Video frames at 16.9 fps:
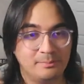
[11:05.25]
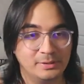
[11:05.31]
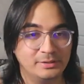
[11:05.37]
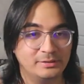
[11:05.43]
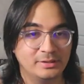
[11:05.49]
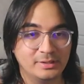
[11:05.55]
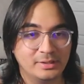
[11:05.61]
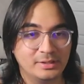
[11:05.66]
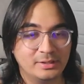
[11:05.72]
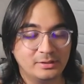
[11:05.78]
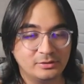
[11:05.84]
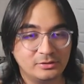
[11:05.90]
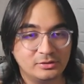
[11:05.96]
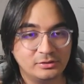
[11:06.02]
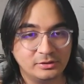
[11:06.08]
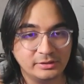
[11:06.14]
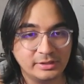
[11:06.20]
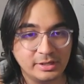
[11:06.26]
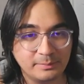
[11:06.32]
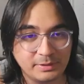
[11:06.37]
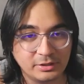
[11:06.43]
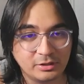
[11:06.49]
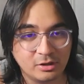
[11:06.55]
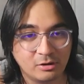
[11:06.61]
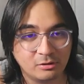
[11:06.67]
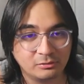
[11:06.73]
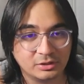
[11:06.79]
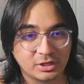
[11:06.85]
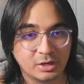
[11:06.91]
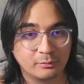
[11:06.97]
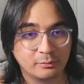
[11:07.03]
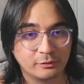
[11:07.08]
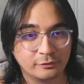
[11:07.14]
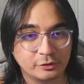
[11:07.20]
But let it be known, the
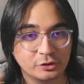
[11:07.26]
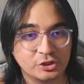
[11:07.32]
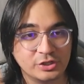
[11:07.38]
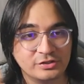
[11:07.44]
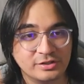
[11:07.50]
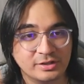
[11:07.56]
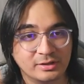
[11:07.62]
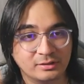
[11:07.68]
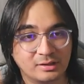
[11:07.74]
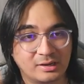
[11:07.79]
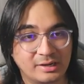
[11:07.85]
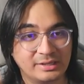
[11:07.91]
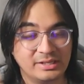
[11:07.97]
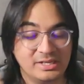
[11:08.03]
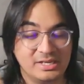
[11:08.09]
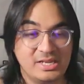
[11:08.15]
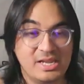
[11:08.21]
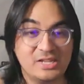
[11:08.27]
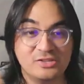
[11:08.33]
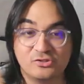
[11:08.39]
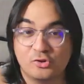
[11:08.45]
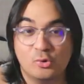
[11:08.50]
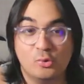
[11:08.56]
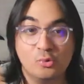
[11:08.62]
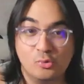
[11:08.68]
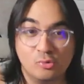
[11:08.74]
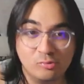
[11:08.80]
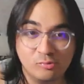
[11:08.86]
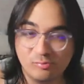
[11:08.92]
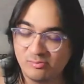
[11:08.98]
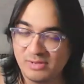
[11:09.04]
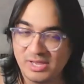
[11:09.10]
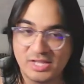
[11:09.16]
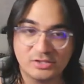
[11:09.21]
cover art for GTA Online, it's cool,
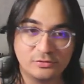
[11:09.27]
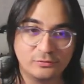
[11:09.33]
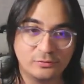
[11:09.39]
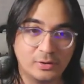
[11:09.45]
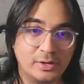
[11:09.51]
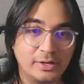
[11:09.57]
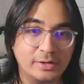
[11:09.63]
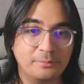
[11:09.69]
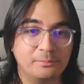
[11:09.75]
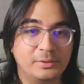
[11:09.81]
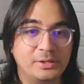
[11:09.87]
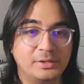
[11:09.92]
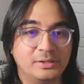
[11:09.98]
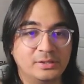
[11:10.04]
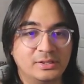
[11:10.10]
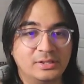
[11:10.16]
it's fine, but